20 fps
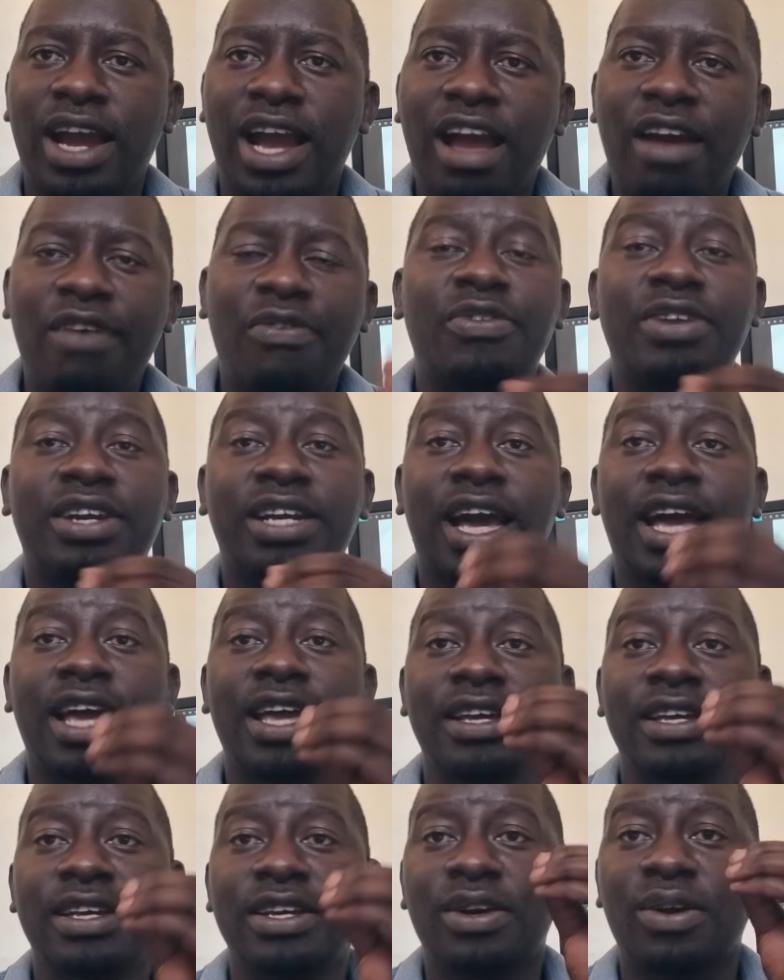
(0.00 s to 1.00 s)
Africa
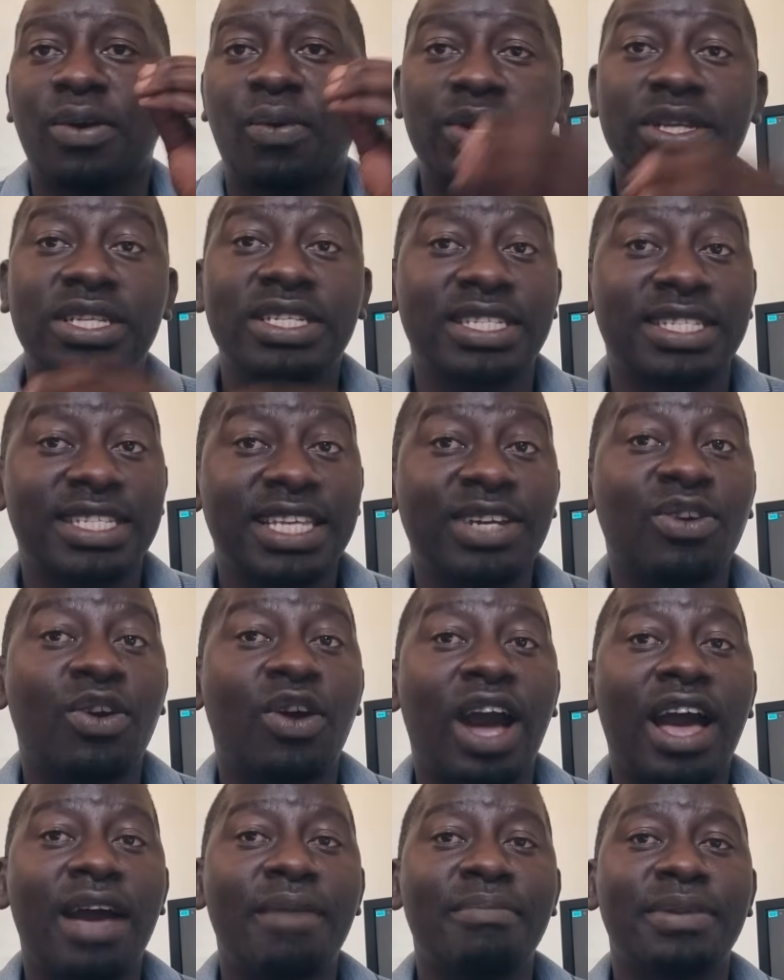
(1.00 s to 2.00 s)
with single
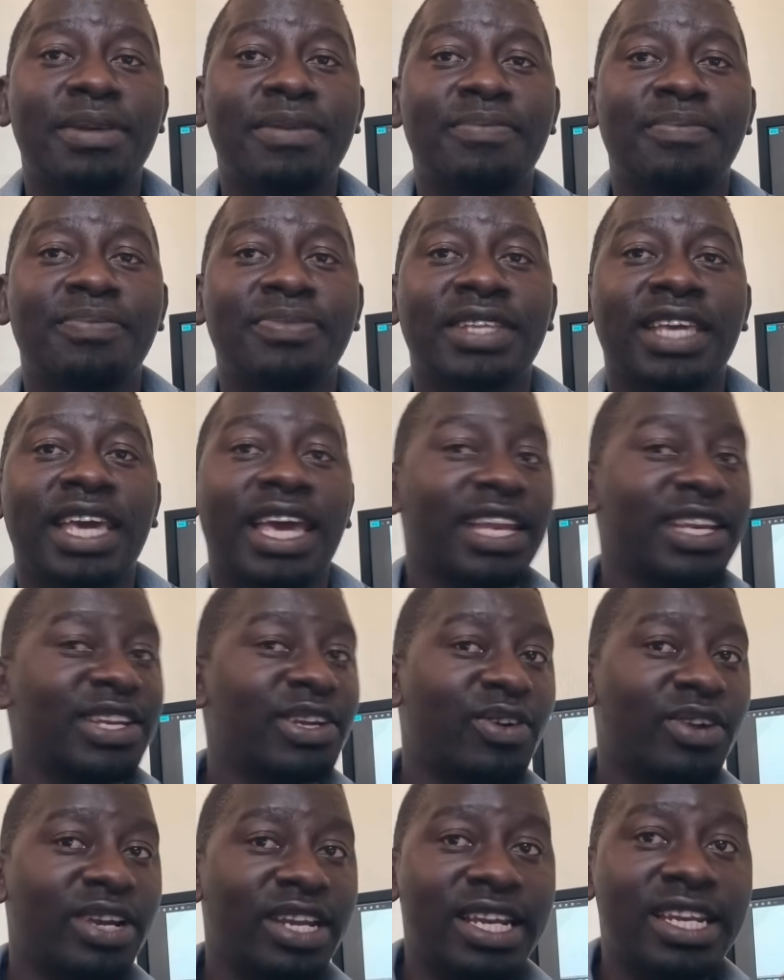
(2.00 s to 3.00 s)
army, and
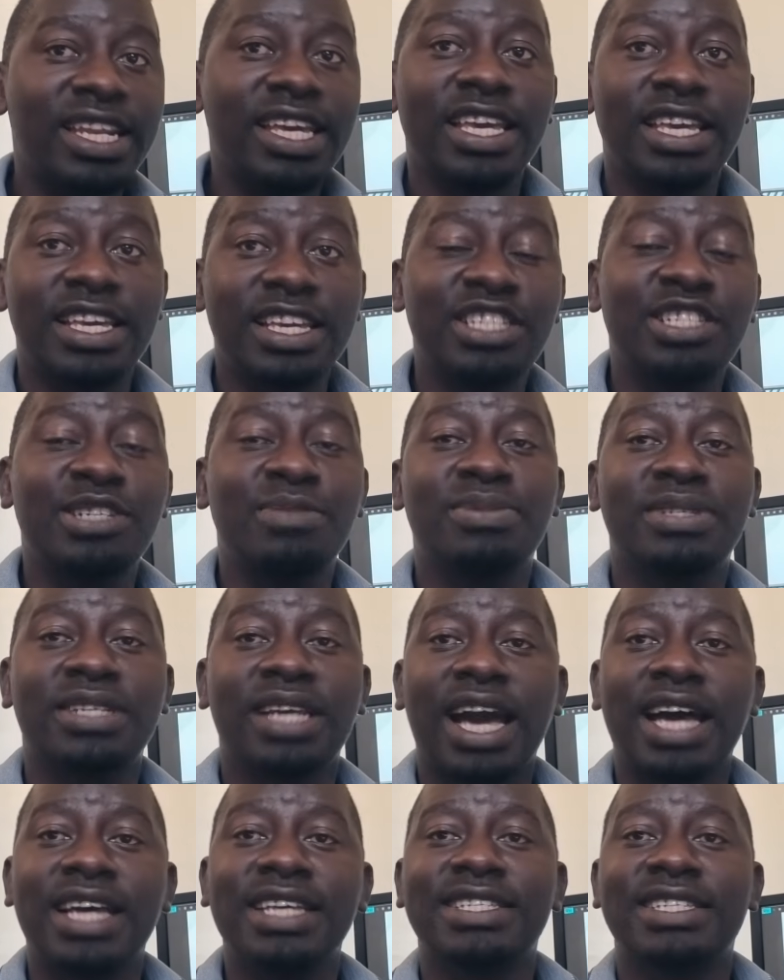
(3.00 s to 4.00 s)
already Egypt
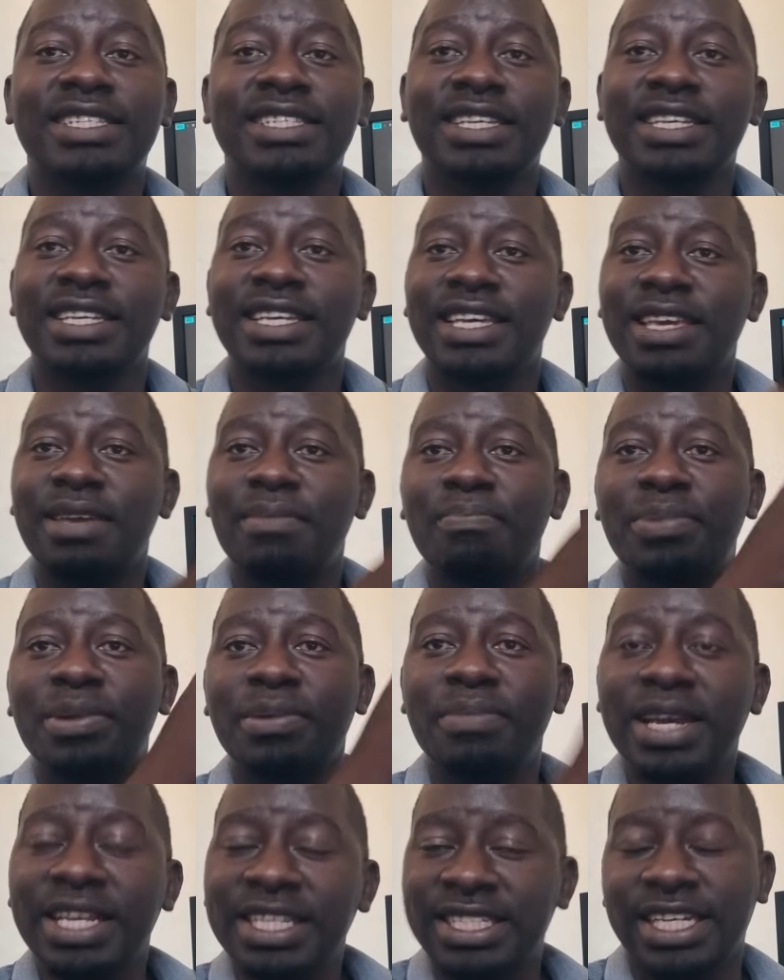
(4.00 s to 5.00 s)
has
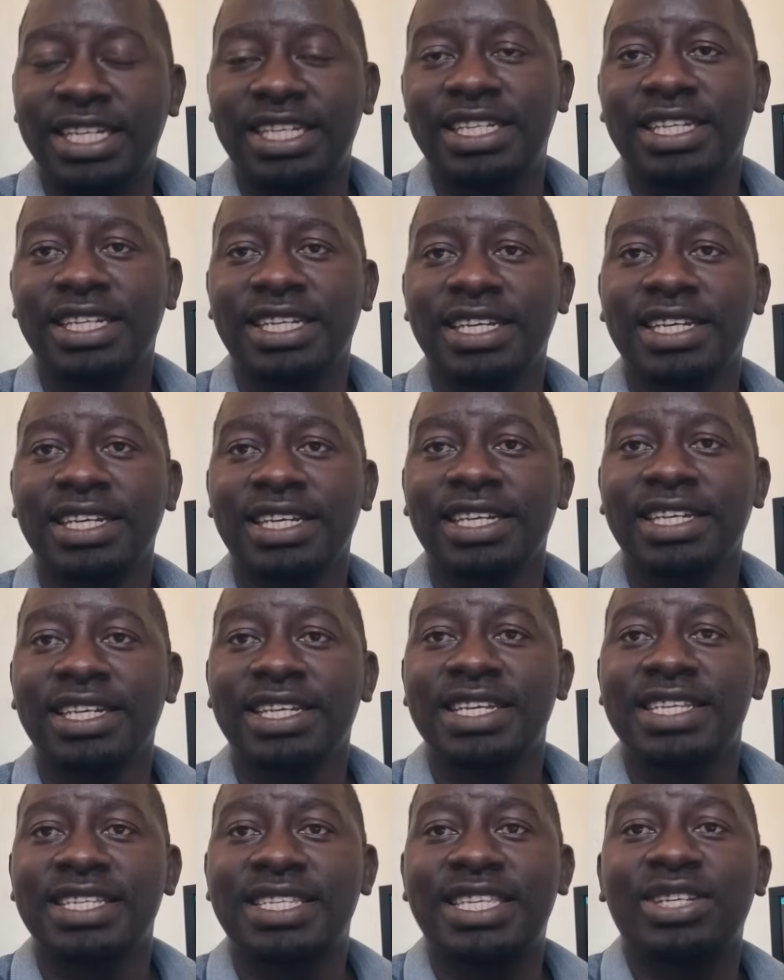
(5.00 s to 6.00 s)
implemented
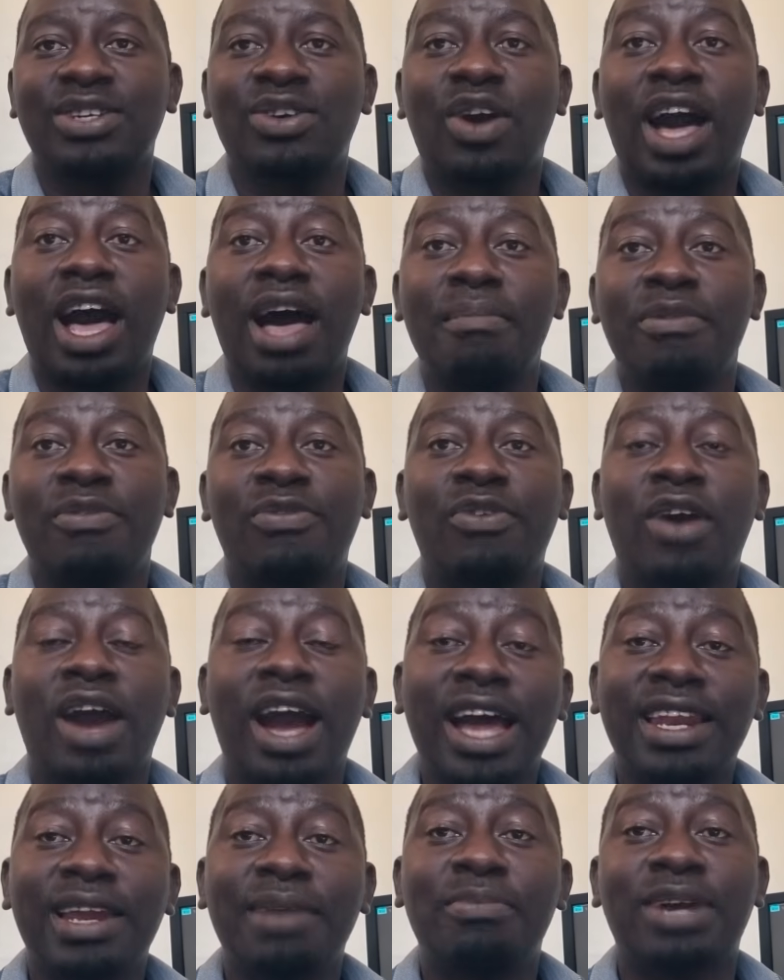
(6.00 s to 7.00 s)
single army for
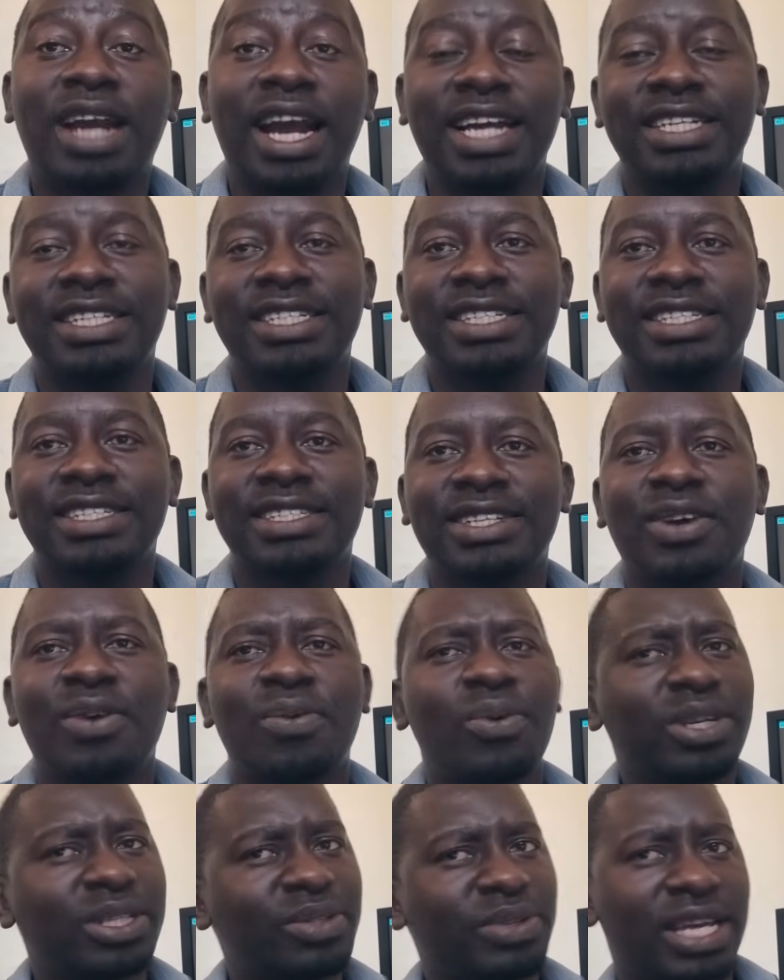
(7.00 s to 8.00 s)
Arab countries,
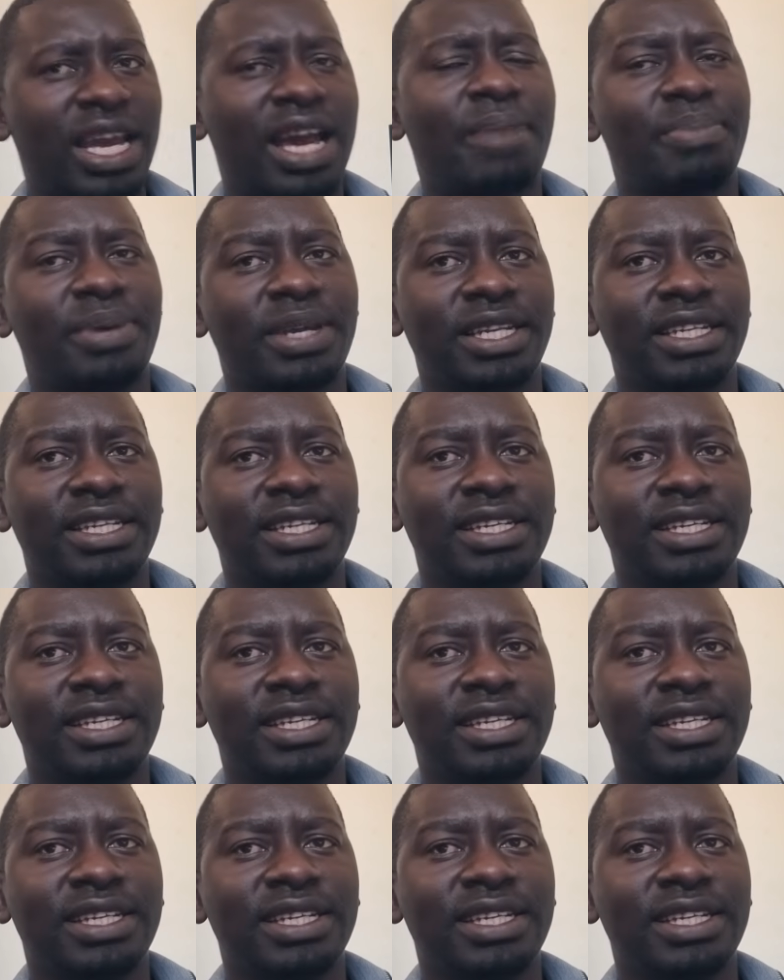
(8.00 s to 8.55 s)
what will happen?